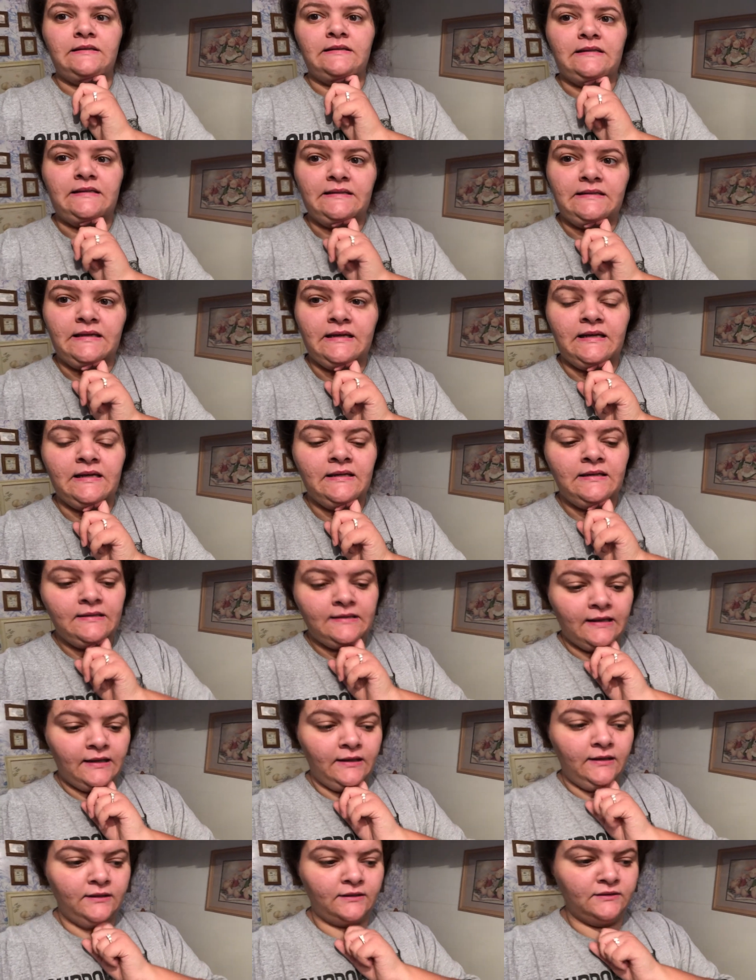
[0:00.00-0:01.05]
got to
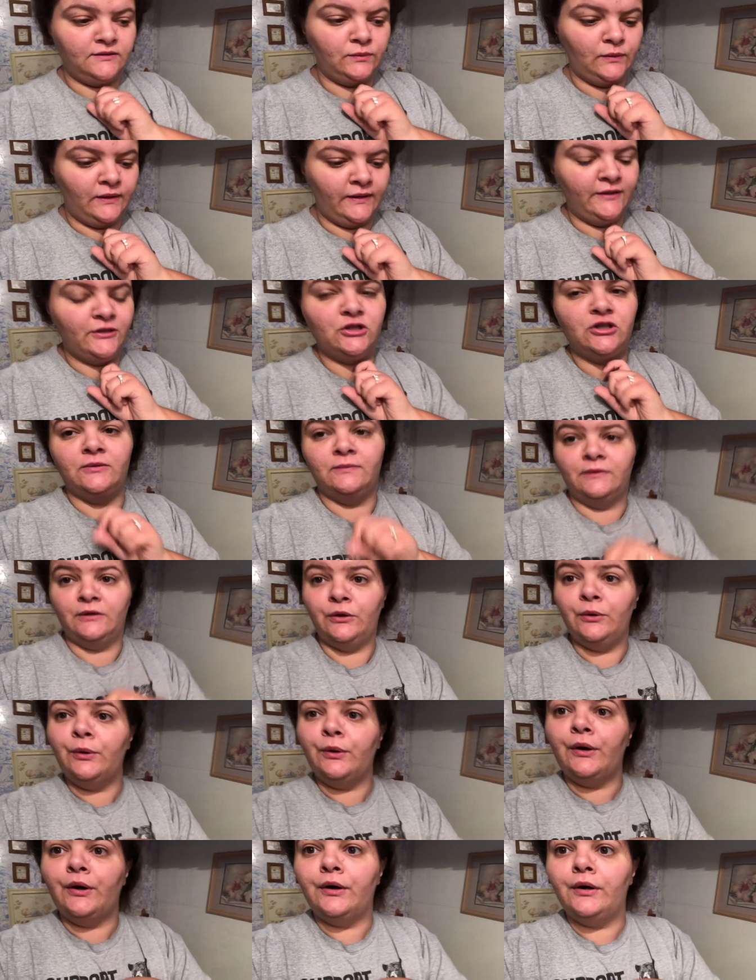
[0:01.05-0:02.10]
his house, watched some
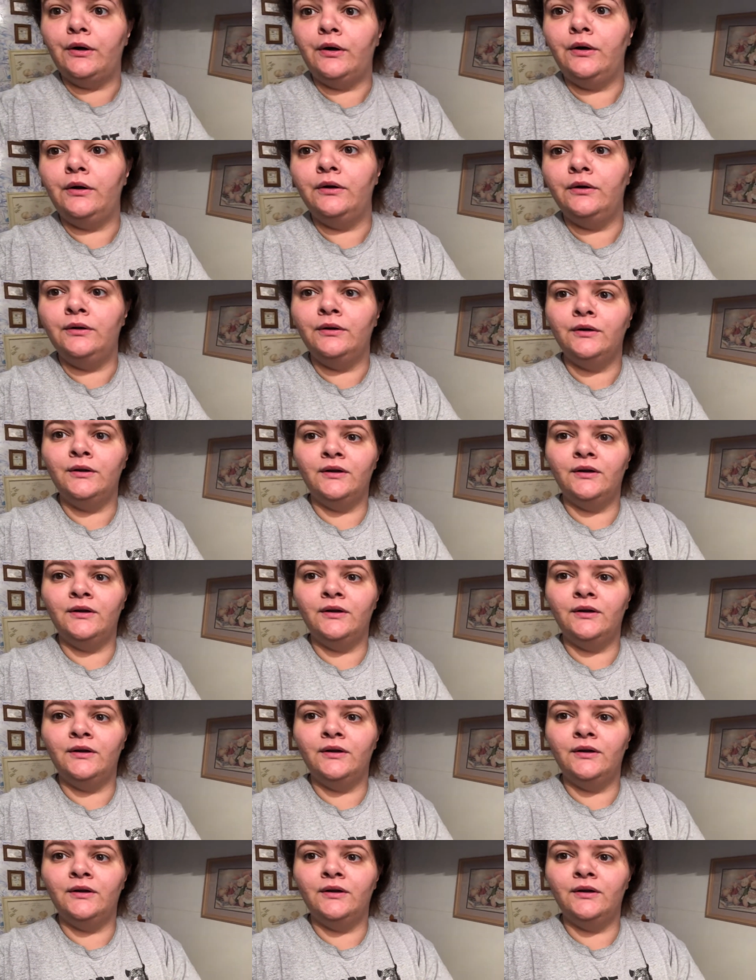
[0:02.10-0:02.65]
New Girl,